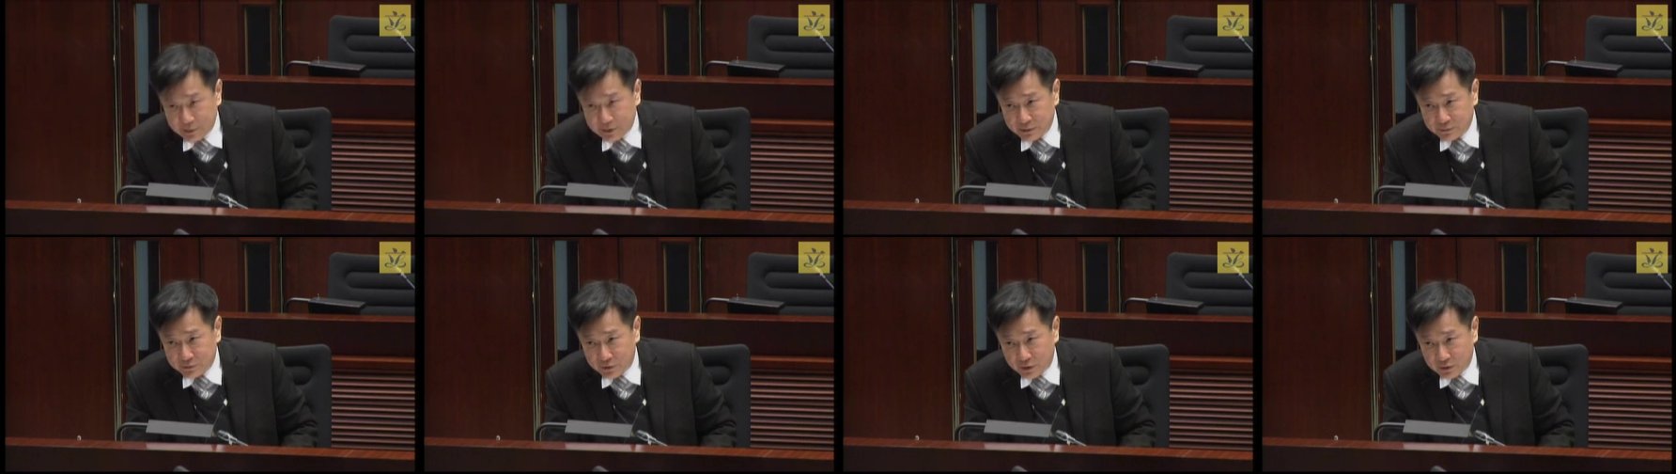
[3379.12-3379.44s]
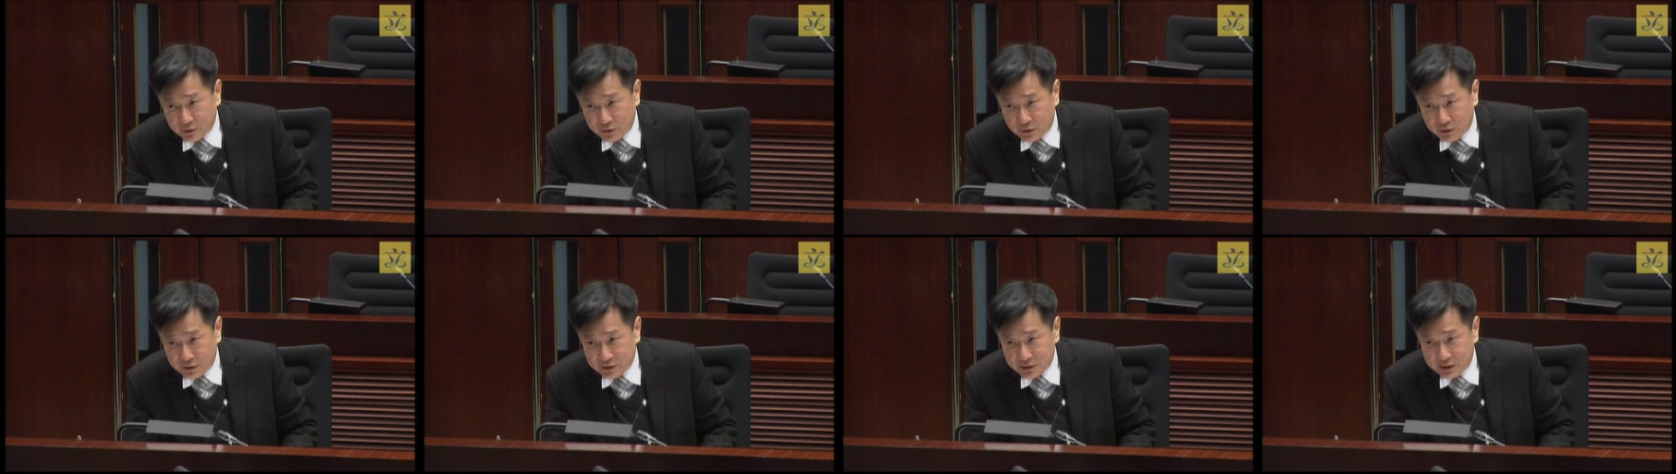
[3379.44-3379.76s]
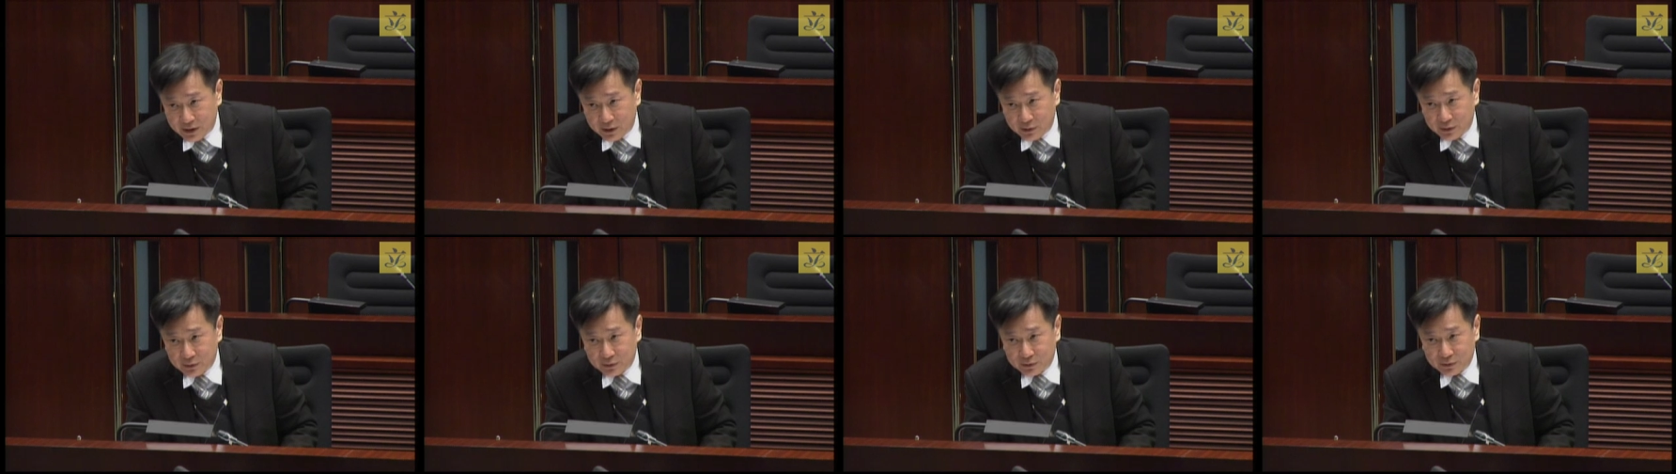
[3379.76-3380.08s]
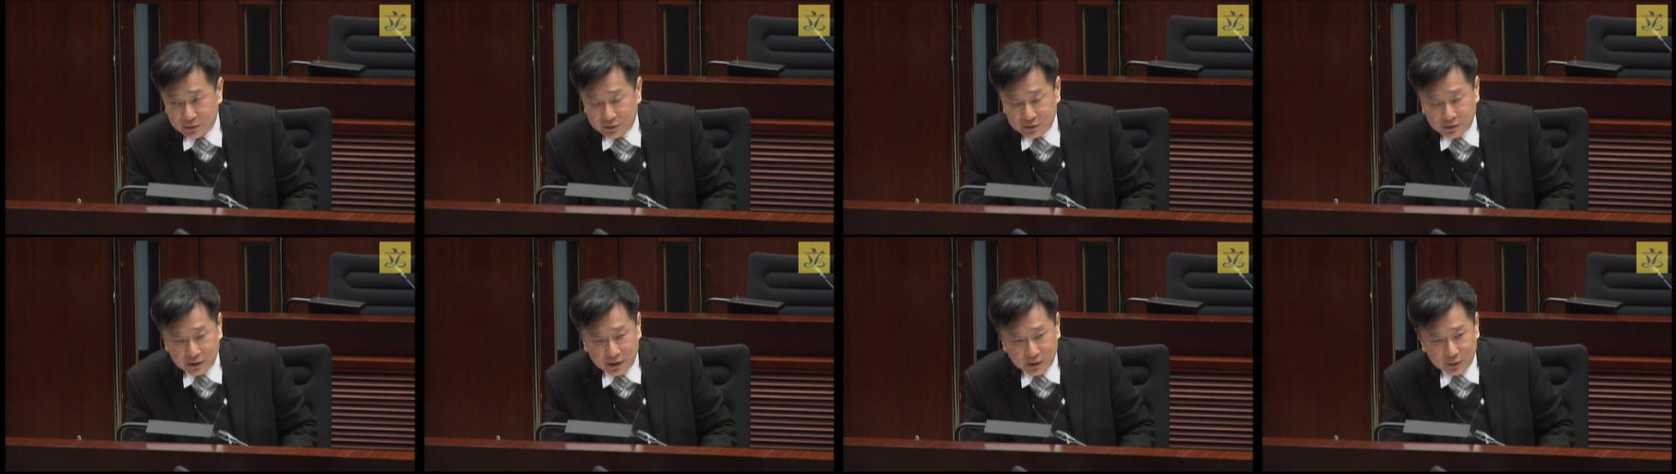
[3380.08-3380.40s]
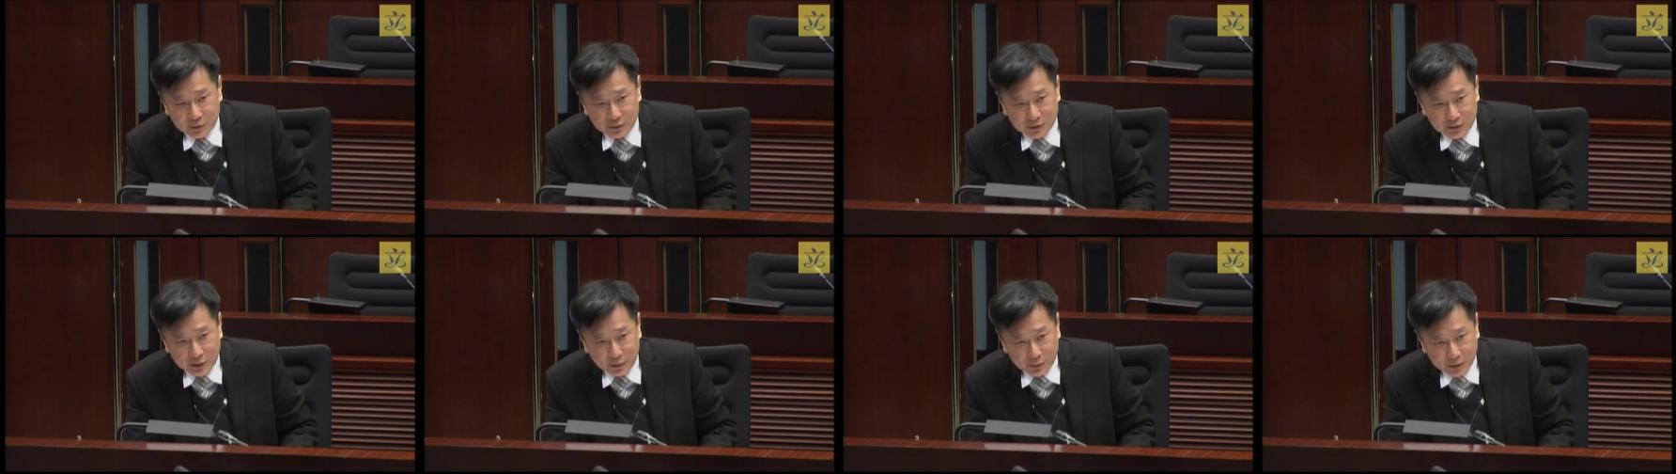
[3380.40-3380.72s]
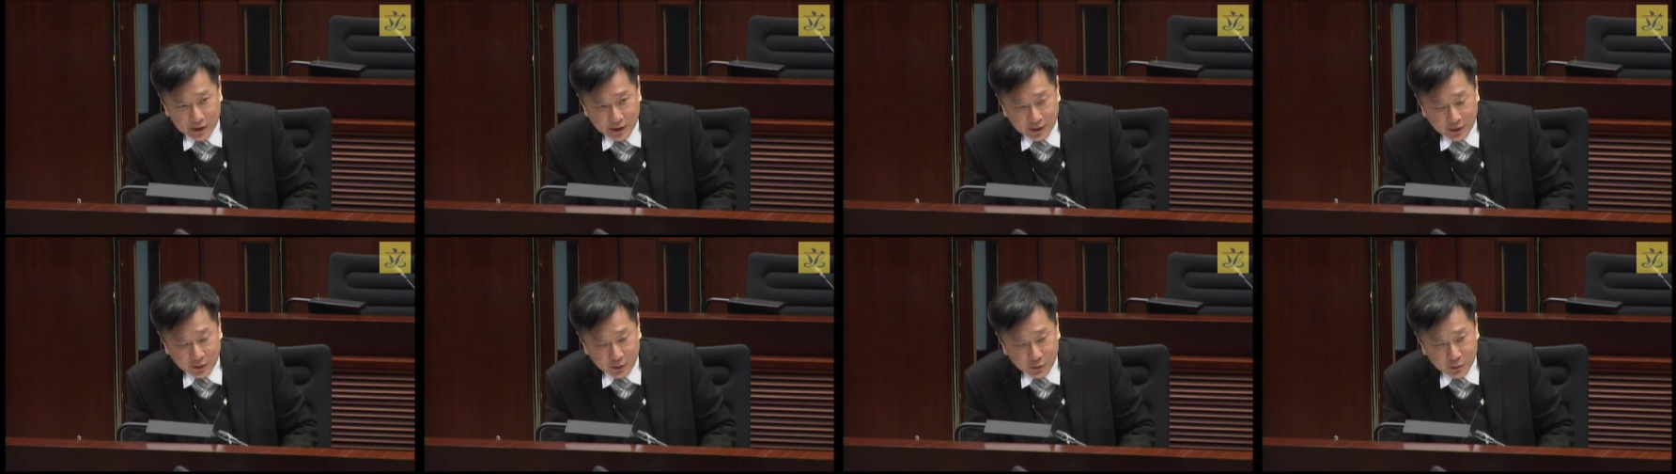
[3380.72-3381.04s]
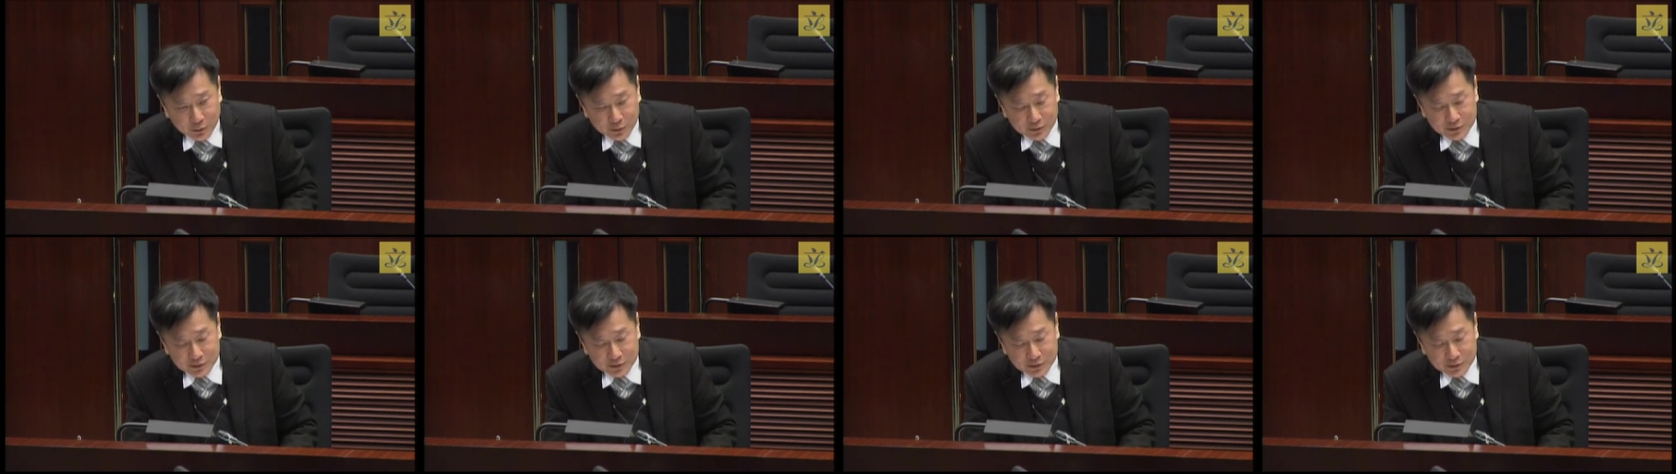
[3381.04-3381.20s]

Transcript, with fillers: why uh,